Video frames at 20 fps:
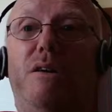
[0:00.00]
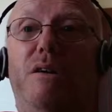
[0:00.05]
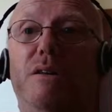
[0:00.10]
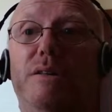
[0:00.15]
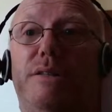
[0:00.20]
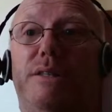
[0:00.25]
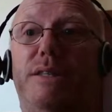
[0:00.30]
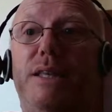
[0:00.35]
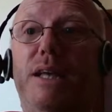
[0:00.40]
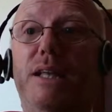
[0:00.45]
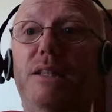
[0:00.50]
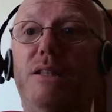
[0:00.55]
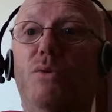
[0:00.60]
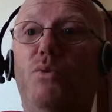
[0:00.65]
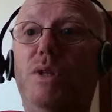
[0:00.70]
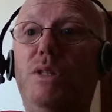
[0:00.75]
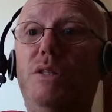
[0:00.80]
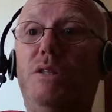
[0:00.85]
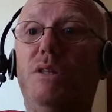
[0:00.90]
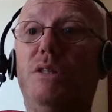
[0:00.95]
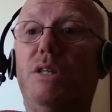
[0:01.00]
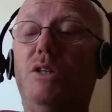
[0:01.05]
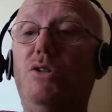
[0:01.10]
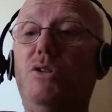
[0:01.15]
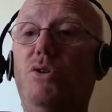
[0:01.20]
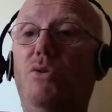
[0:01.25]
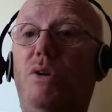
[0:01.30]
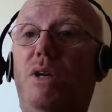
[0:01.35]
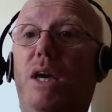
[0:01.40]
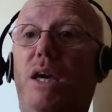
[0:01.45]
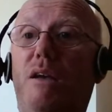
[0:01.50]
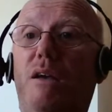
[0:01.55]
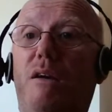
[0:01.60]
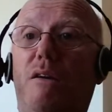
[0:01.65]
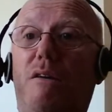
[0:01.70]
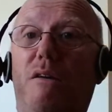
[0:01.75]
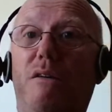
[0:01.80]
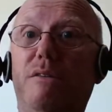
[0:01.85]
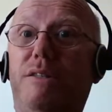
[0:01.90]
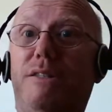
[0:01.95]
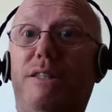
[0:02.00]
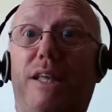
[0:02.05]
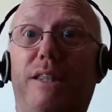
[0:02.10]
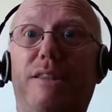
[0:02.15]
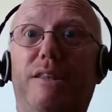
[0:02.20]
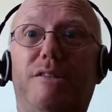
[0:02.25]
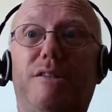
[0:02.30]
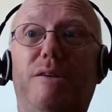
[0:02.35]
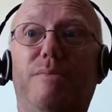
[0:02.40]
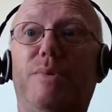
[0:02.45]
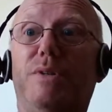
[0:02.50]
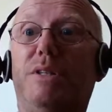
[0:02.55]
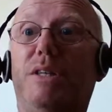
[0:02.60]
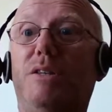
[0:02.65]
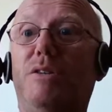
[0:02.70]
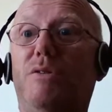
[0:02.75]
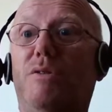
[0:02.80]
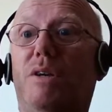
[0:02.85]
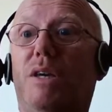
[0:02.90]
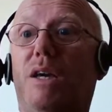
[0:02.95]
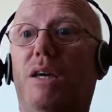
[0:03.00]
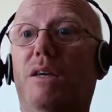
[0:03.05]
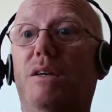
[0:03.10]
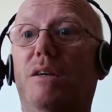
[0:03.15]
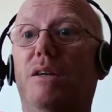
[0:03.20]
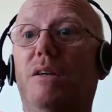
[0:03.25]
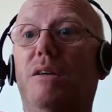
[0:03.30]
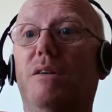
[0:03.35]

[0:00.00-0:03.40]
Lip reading: can't stand the winters in UK. I can't stand the summers in UK.